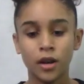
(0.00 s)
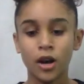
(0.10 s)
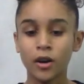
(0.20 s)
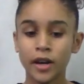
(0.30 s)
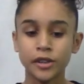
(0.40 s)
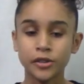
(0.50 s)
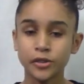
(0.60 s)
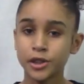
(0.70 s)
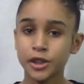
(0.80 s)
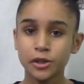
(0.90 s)
Alright, so
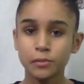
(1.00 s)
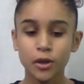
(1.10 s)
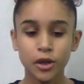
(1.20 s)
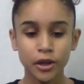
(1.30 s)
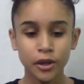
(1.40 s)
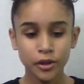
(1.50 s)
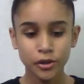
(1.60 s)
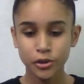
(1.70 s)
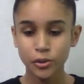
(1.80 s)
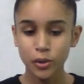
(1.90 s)
the Markk
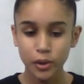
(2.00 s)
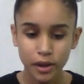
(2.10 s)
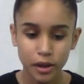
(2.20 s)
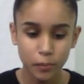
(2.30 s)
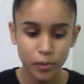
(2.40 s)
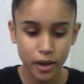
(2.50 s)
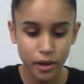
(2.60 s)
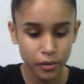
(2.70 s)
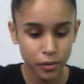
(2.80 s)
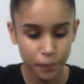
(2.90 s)
shoe cleaning
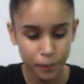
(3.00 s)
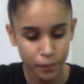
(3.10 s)
brand